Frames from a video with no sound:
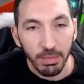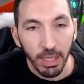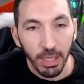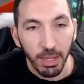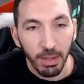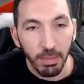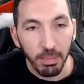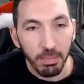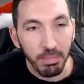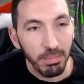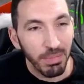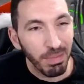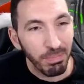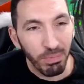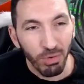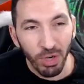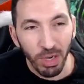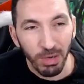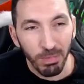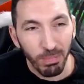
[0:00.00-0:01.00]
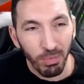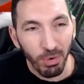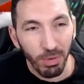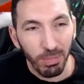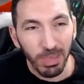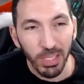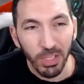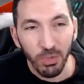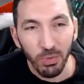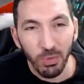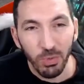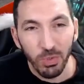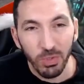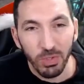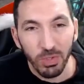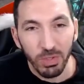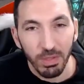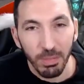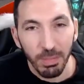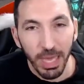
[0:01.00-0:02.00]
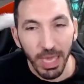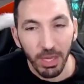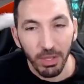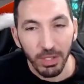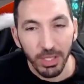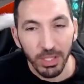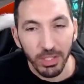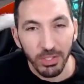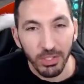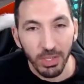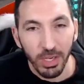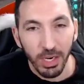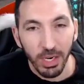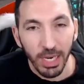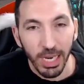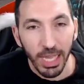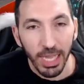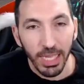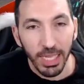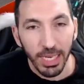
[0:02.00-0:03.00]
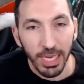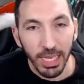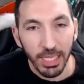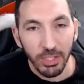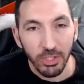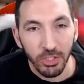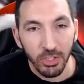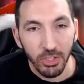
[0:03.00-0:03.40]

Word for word: Um can probably use the Battle Kazar like like